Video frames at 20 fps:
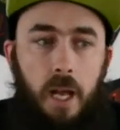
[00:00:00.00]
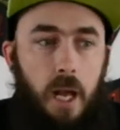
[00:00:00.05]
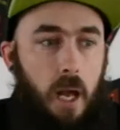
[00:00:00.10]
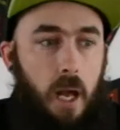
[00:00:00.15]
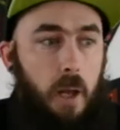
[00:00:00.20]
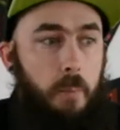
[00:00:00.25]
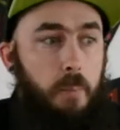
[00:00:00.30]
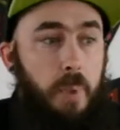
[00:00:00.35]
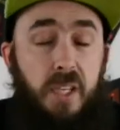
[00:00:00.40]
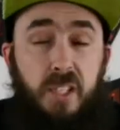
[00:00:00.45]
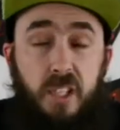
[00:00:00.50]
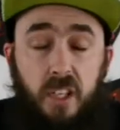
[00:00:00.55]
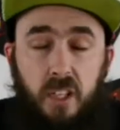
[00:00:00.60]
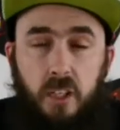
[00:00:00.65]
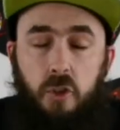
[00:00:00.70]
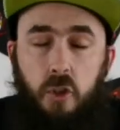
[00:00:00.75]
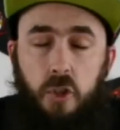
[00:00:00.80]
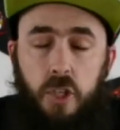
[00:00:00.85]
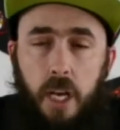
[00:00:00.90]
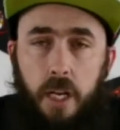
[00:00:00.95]
and basically
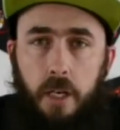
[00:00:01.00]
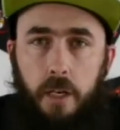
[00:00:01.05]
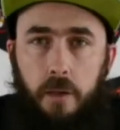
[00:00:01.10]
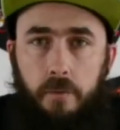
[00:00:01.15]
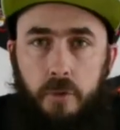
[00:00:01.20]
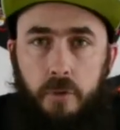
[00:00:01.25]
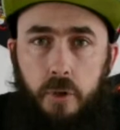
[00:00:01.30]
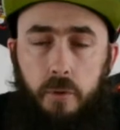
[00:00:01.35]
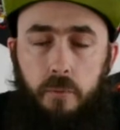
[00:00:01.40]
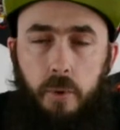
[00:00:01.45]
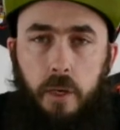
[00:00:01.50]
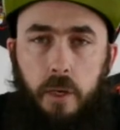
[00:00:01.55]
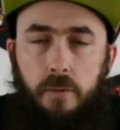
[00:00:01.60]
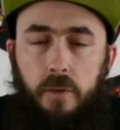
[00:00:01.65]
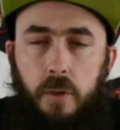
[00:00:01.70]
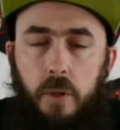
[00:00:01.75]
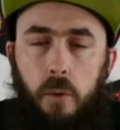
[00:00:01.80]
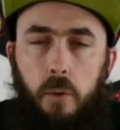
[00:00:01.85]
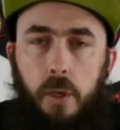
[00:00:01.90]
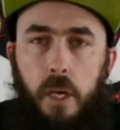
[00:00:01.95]
just getting everything ready for
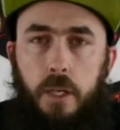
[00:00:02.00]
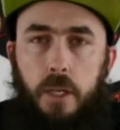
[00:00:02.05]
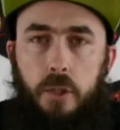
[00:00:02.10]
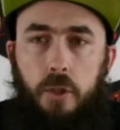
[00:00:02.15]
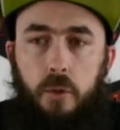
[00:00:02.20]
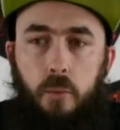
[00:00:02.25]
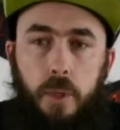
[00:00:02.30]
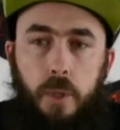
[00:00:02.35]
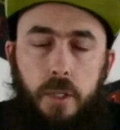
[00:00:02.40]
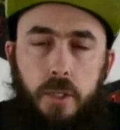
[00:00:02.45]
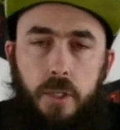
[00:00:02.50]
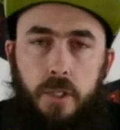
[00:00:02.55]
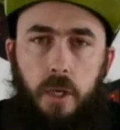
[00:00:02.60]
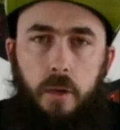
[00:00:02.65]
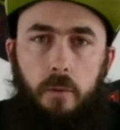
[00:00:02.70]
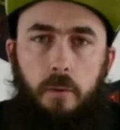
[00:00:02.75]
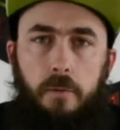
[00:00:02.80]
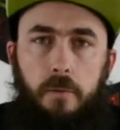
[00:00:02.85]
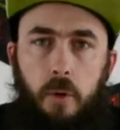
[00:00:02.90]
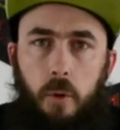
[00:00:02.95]
you guys so we can start
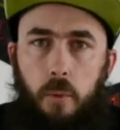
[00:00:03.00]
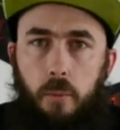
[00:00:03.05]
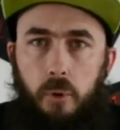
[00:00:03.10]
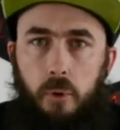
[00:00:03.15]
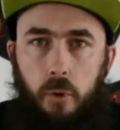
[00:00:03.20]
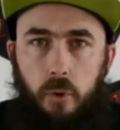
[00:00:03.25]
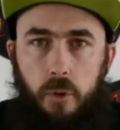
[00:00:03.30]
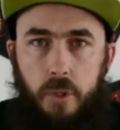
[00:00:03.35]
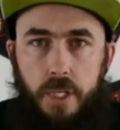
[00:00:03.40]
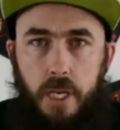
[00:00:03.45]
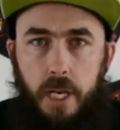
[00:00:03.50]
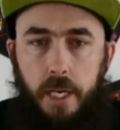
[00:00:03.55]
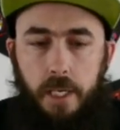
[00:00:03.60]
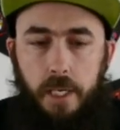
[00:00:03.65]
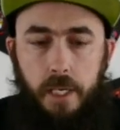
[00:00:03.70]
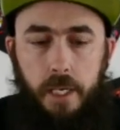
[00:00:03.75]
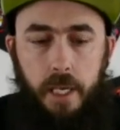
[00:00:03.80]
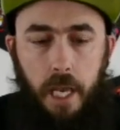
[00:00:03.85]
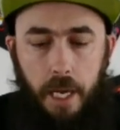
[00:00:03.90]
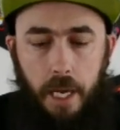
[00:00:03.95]
reviewing products
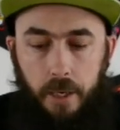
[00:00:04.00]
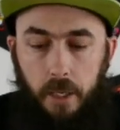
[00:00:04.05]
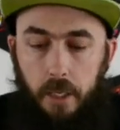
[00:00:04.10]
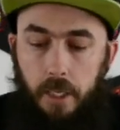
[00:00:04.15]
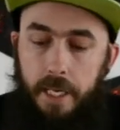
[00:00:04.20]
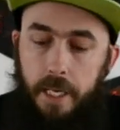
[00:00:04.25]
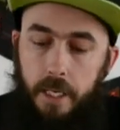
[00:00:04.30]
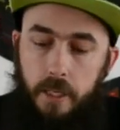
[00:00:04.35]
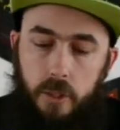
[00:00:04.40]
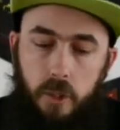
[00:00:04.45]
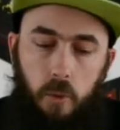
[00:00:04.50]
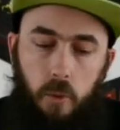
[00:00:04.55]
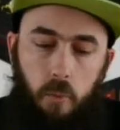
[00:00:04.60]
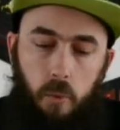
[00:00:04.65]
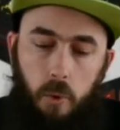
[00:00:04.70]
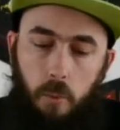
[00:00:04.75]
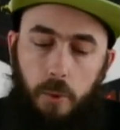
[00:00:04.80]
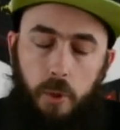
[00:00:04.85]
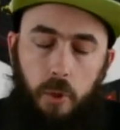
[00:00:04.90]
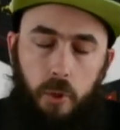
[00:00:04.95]
again. So
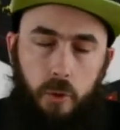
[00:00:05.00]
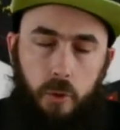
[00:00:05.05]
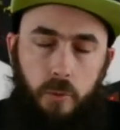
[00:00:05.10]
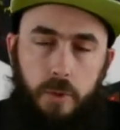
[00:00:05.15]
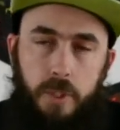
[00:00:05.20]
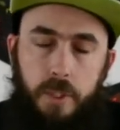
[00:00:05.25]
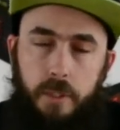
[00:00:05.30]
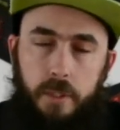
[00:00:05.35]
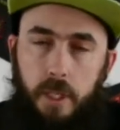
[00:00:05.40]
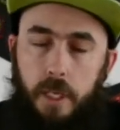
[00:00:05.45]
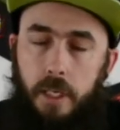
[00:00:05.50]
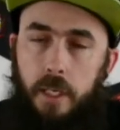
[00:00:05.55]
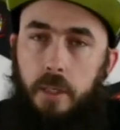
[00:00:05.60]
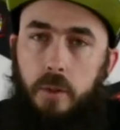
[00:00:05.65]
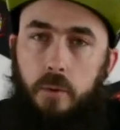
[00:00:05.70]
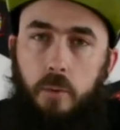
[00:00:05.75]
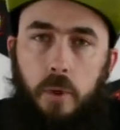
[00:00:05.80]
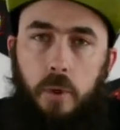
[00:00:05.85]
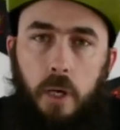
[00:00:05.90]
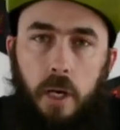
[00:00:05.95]
what we're going to do today is
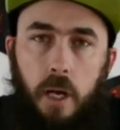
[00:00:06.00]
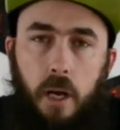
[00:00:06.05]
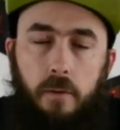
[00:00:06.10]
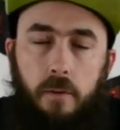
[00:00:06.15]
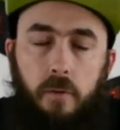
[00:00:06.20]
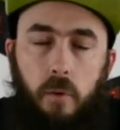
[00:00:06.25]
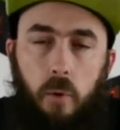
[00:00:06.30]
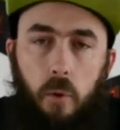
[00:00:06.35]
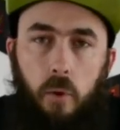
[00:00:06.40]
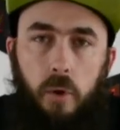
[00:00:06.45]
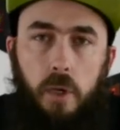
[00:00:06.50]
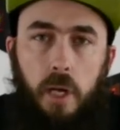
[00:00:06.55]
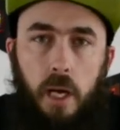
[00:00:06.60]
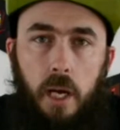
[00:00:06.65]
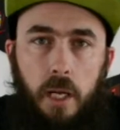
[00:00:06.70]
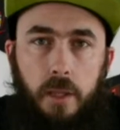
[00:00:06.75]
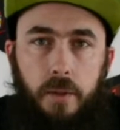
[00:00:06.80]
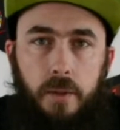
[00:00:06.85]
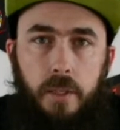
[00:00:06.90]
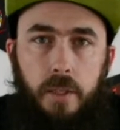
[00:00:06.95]
we're going to have a look
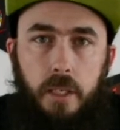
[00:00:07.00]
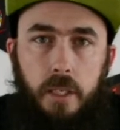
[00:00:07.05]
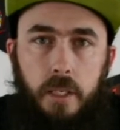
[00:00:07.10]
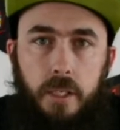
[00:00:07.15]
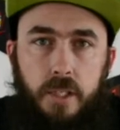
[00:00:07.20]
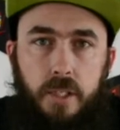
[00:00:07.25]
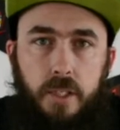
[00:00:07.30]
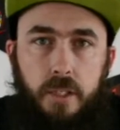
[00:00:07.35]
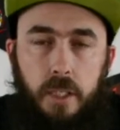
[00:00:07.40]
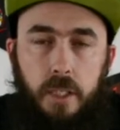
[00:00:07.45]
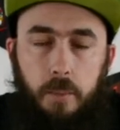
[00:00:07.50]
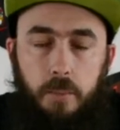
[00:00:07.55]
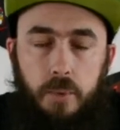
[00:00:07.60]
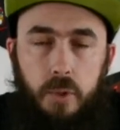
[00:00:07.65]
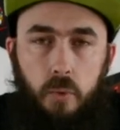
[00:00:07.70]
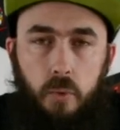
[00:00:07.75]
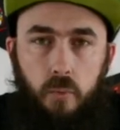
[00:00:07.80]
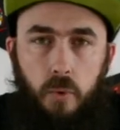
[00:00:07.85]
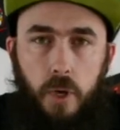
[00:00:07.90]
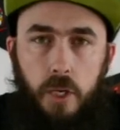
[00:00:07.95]
at the
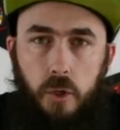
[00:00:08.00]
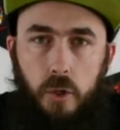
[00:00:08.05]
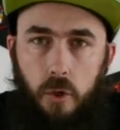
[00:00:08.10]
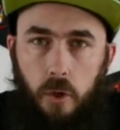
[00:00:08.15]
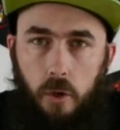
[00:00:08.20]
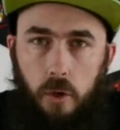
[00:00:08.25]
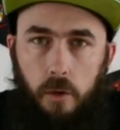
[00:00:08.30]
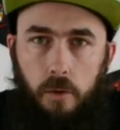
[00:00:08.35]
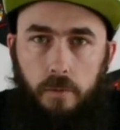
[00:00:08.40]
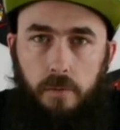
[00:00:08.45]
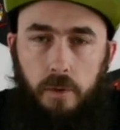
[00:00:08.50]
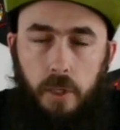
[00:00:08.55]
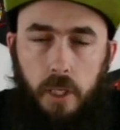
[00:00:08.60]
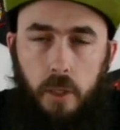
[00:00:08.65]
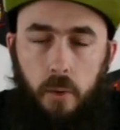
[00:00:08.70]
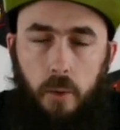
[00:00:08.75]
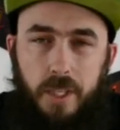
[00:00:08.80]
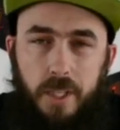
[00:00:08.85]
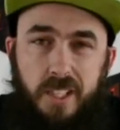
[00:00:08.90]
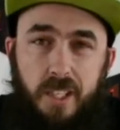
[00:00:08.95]
steeped range of
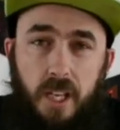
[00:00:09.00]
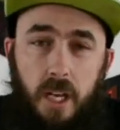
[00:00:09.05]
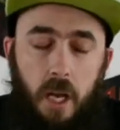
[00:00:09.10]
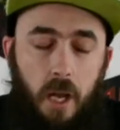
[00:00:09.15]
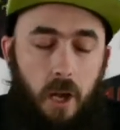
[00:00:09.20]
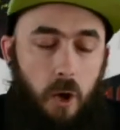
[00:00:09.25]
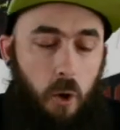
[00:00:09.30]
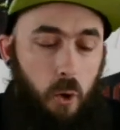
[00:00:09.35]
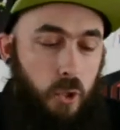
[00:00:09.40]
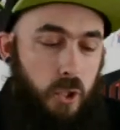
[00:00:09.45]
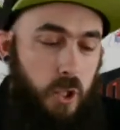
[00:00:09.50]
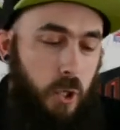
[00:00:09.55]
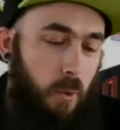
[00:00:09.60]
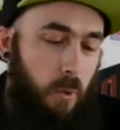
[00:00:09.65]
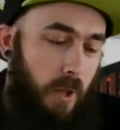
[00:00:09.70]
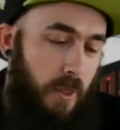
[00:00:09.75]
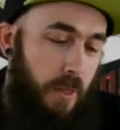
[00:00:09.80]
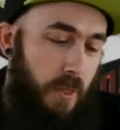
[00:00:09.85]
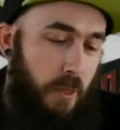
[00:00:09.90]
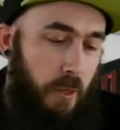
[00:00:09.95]
liquids. Also,
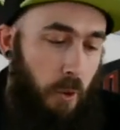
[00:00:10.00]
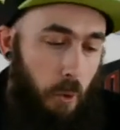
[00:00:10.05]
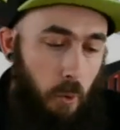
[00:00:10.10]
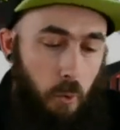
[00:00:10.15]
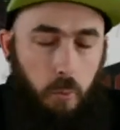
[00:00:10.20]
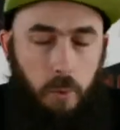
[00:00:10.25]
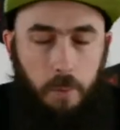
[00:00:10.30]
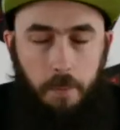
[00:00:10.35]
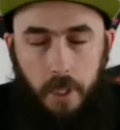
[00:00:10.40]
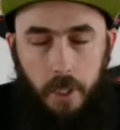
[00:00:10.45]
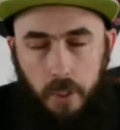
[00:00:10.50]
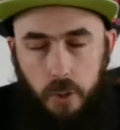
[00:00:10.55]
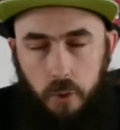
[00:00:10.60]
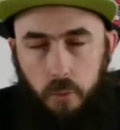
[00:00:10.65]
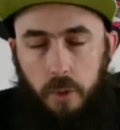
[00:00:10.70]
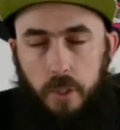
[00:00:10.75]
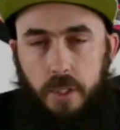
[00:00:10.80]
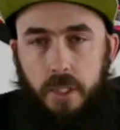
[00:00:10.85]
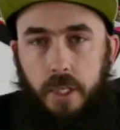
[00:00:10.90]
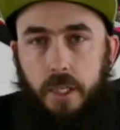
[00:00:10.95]
I thought we might as
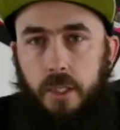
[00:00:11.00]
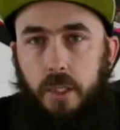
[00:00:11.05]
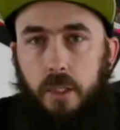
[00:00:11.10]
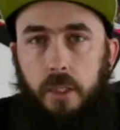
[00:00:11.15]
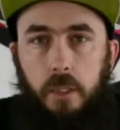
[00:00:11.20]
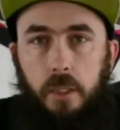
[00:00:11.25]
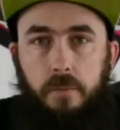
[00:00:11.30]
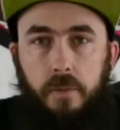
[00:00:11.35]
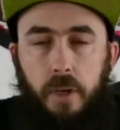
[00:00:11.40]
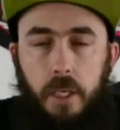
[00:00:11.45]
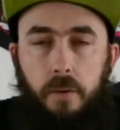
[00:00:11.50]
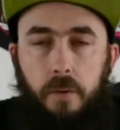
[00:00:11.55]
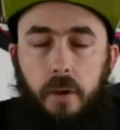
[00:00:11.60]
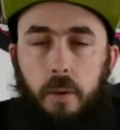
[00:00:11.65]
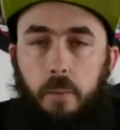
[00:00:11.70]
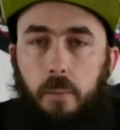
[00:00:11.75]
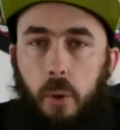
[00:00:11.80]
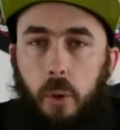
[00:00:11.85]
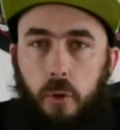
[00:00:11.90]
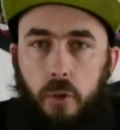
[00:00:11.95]
well test the
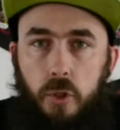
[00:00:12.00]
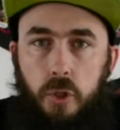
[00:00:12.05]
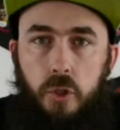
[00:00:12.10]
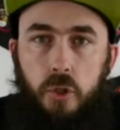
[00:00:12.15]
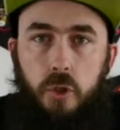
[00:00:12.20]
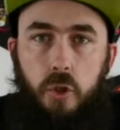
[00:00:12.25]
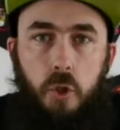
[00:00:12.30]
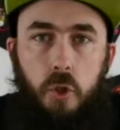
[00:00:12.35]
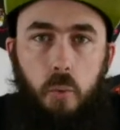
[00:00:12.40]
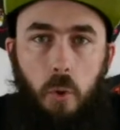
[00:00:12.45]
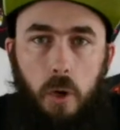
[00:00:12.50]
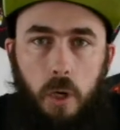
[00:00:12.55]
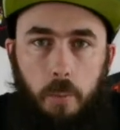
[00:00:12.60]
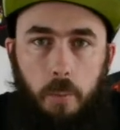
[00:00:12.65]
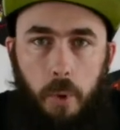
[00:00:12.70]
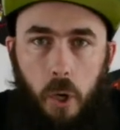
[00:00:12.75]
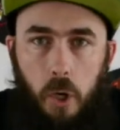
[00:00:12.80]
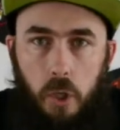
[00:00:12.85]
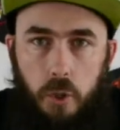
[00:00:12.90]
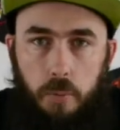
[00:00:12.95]
vandyvape pulse squonk
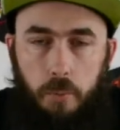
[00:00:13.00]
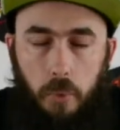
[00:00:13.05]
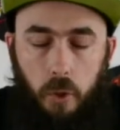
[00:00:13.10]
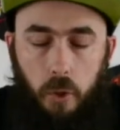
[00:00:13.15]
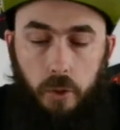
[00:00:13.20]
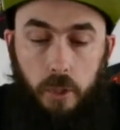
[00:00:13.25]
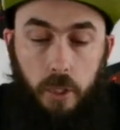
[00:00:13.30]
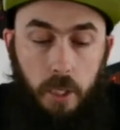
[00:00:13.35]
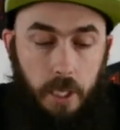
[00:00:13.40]
box mod